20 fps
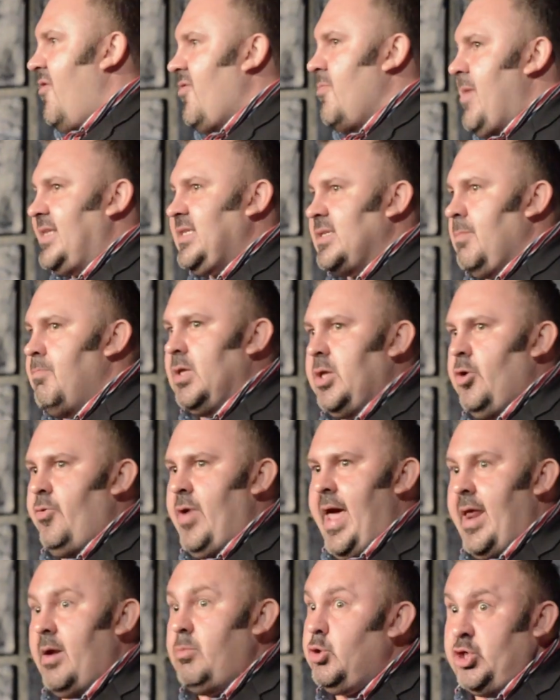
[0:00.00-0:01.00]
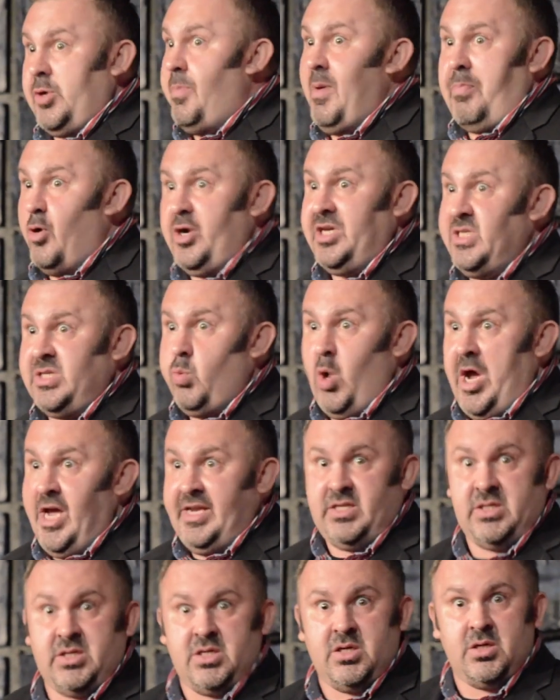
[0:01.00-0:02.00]
over and make some balloon animals. Should be pretty
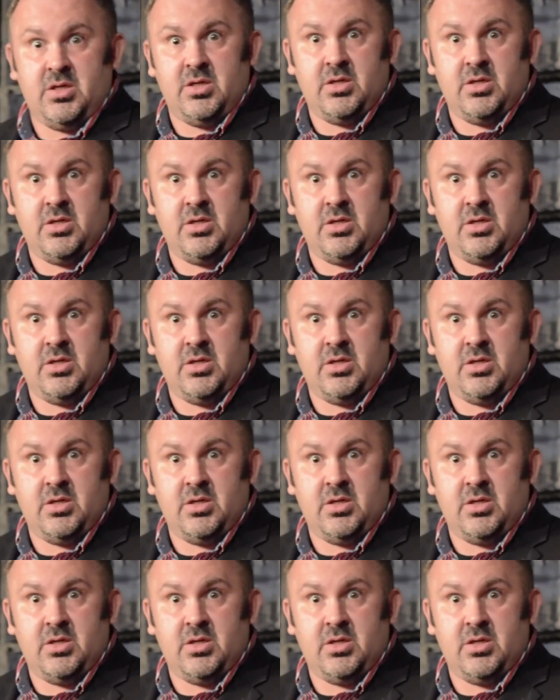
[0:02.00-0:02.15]
sweet.